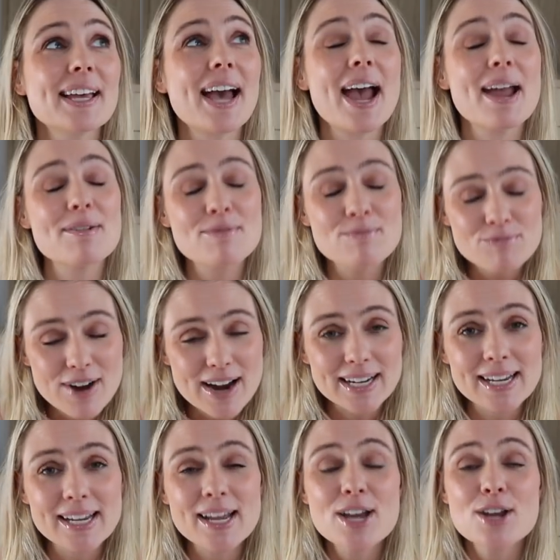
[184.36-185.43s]
like I am
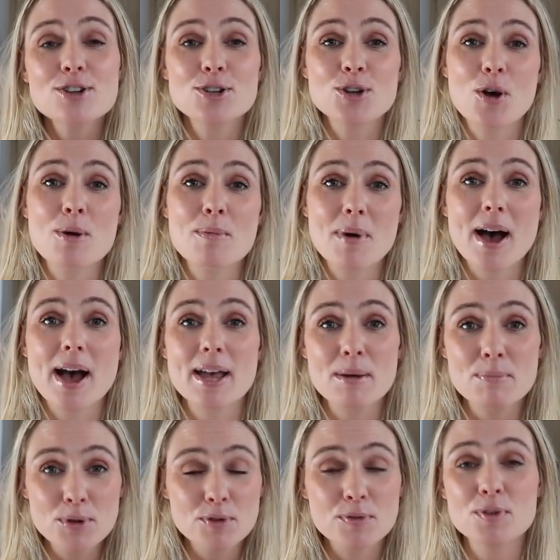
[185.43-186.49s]
ready to go and buy a
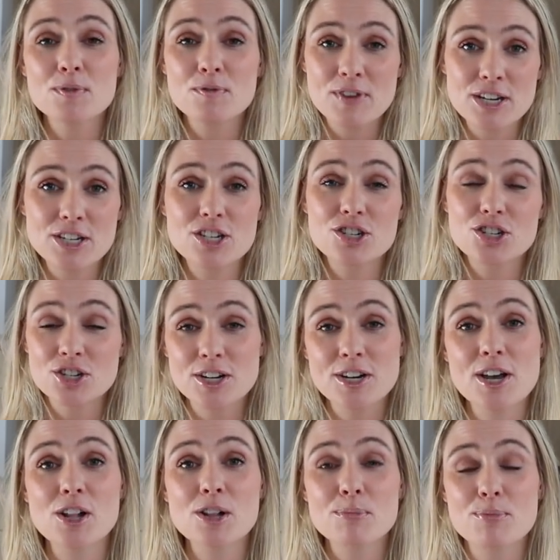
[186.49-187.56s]
beautiful vintage
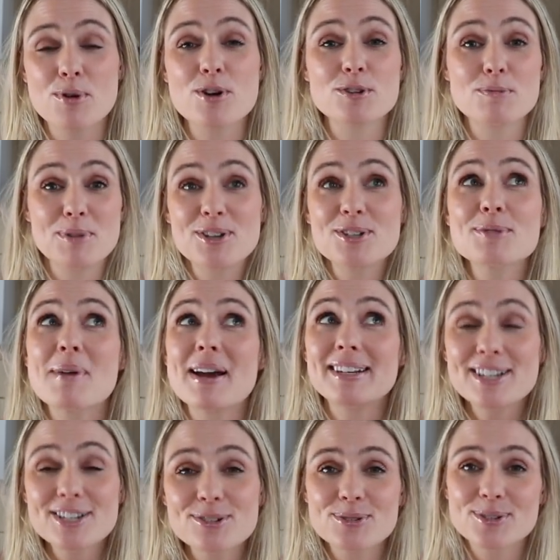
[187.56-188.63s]
Chanel brooch because my
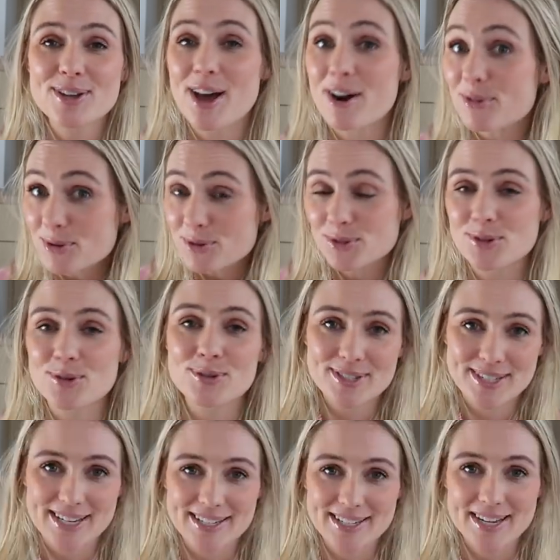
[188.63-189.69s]
initials are also
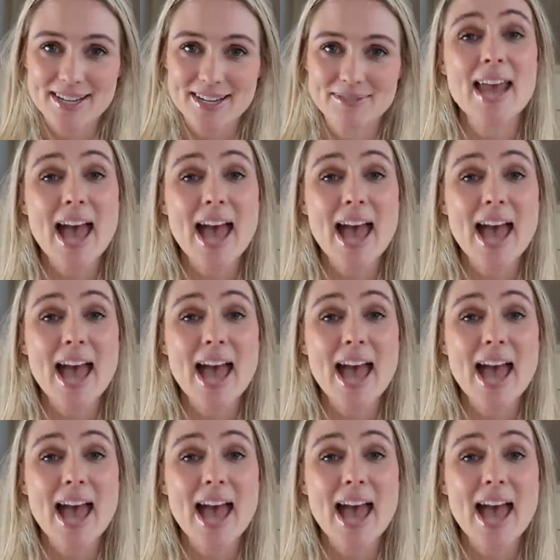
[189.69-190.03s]
CC.